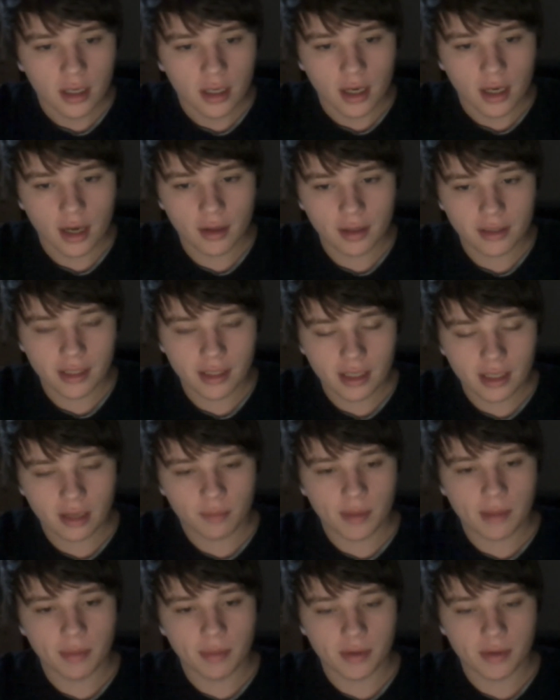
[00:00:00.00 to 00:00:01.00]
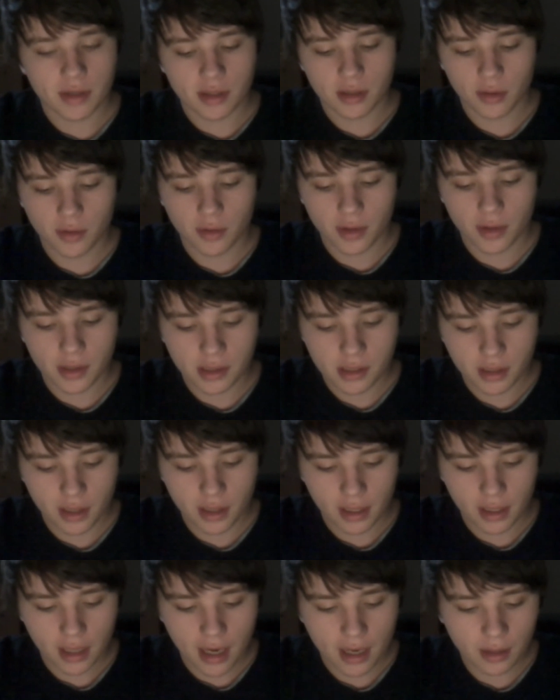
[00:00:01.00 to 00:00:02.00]
I like to hear people's stories.
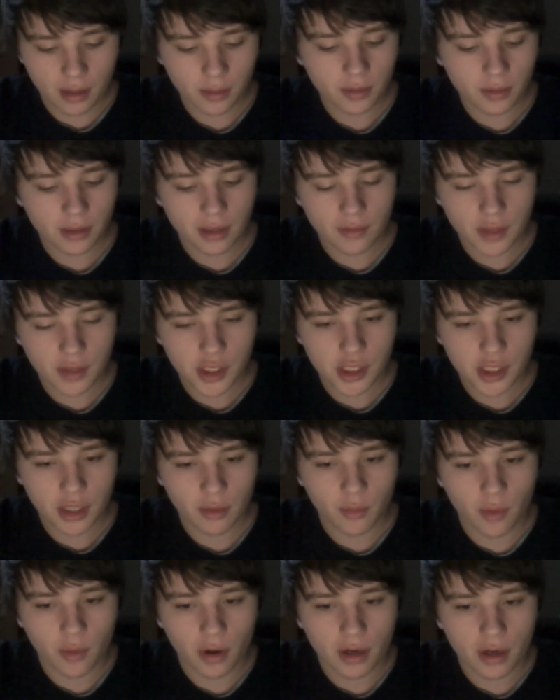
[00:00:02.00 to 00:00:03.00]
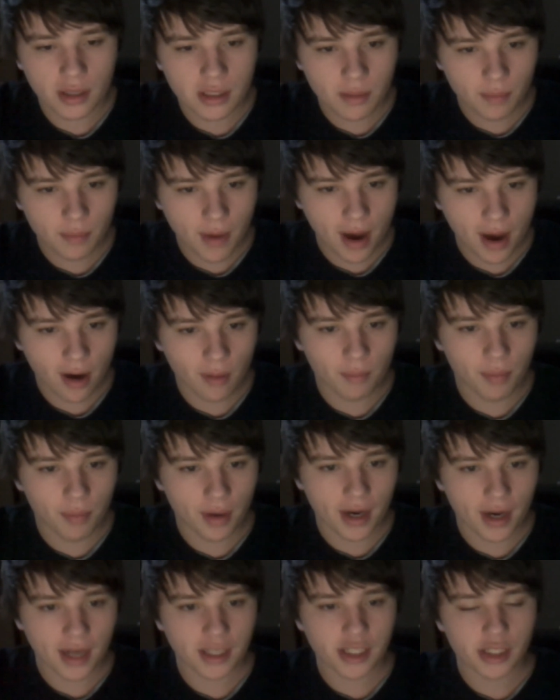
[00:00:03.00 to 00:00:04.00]
Like, I don't give a shit what it's about,
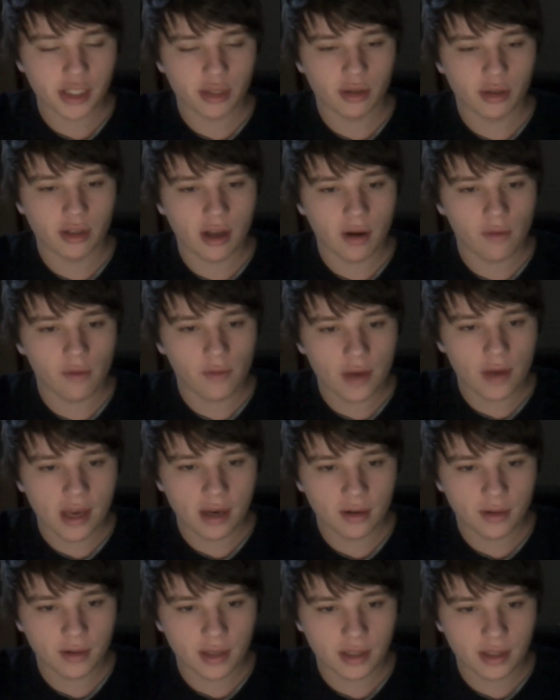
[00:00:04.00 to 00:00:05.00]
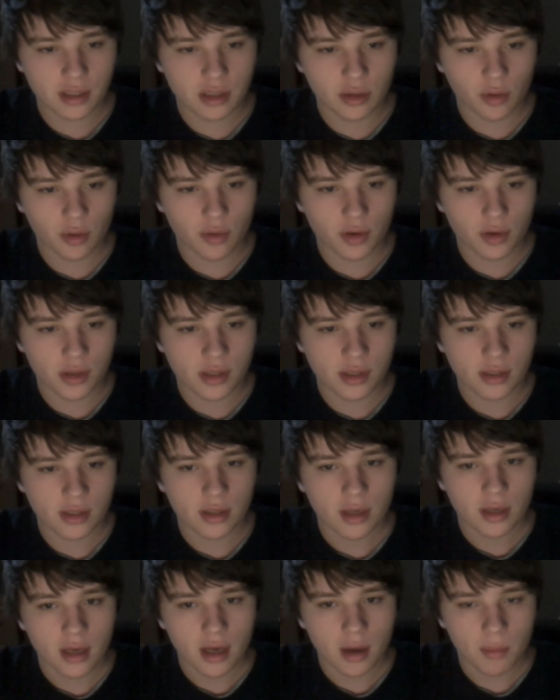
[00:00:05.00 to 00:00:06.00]
but I just love hearing stories.
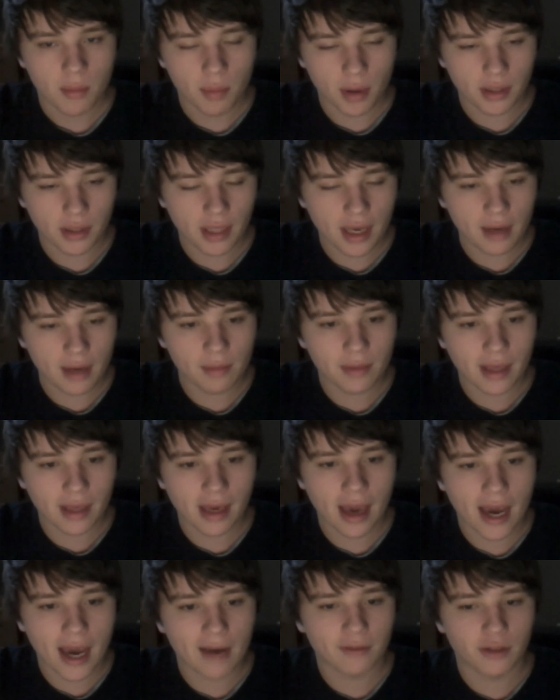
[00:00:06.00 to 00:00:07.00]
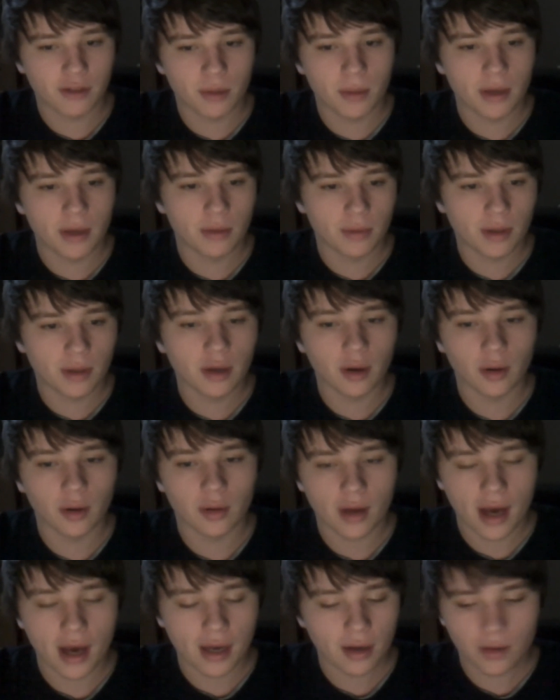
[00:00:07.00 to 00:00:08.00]
But they have to be
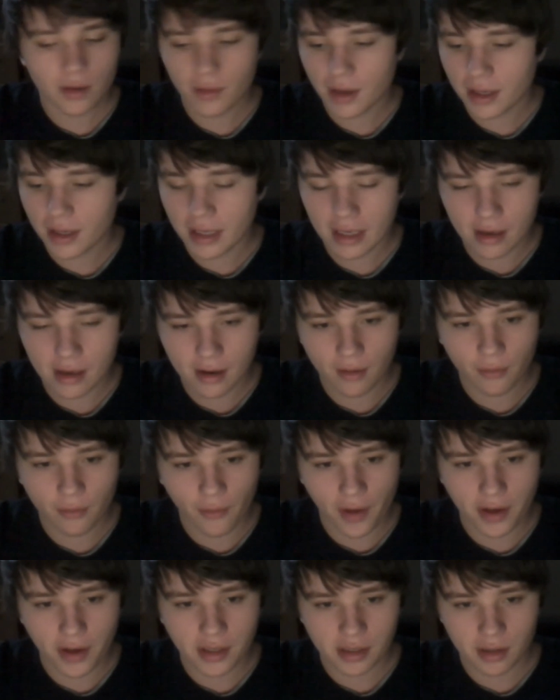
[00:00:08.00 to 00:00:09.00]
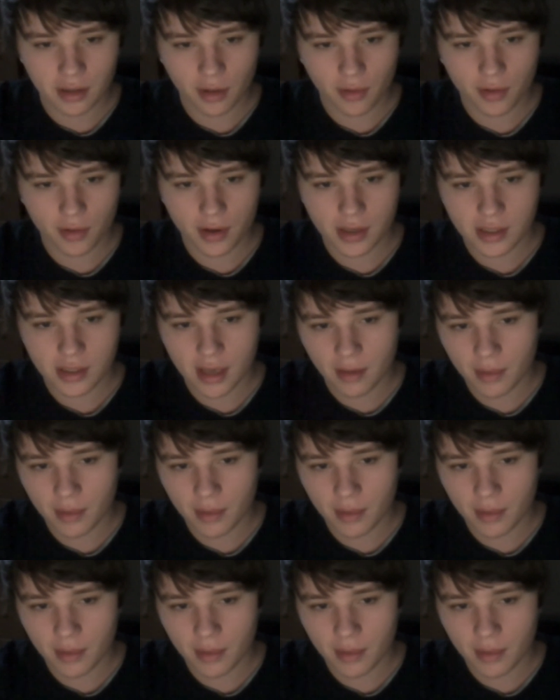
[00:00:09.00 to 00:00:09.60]
real. I don't like hearing fake stories.